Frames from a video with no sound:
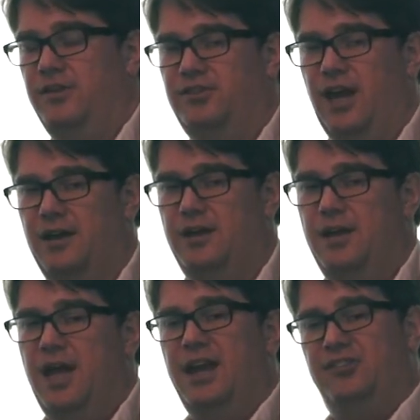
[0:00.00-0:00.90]
this gang.
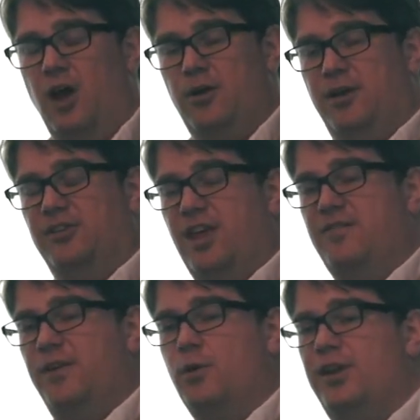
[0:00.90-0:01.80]
And it's only because
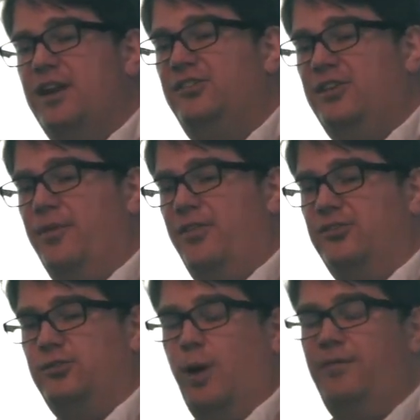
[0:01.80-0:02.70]
they filled in some of
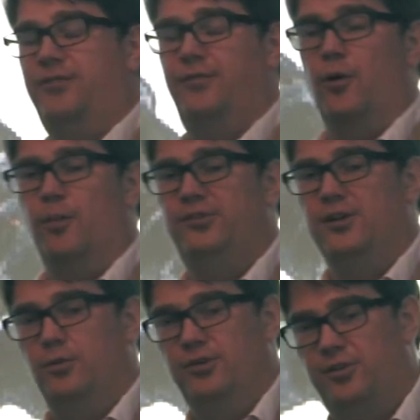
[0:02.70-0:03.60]
the SWIFT
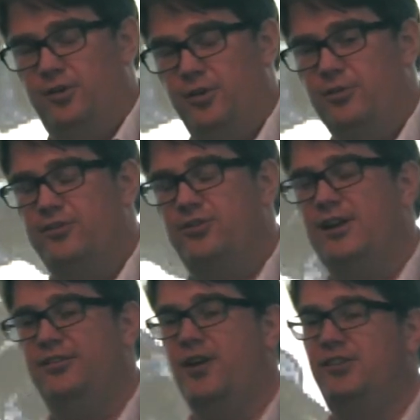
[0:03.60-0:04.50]
forms in order to do the
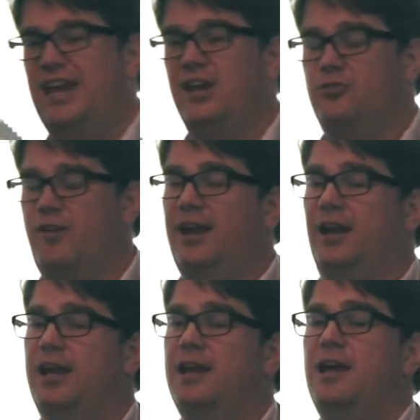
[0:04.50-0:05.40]
transfers
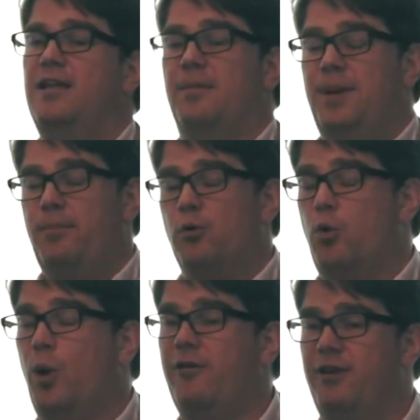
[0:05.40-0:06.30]
incorrectly that
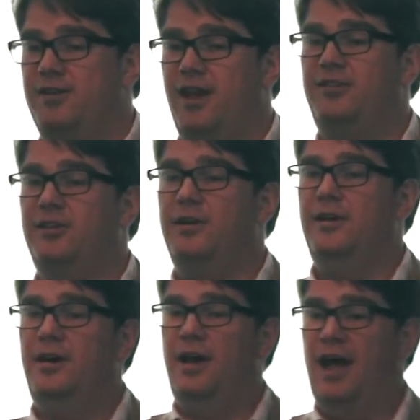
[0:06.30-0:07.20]
people queried it,
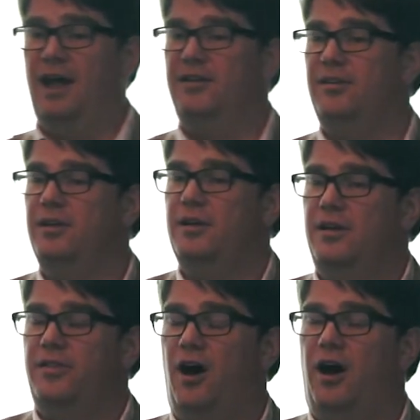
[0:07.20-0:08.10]
and
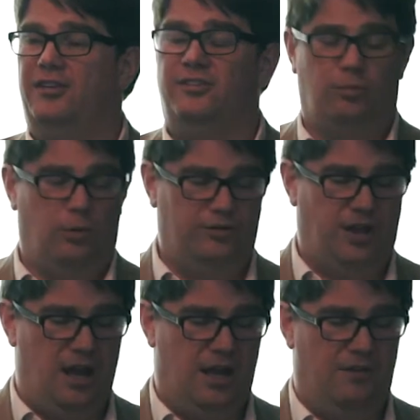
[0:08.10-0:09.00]
the heist
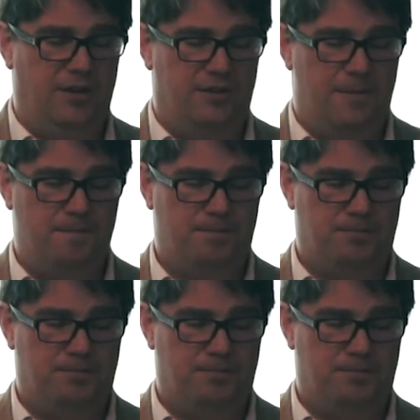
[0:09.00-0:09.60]
was uncovered.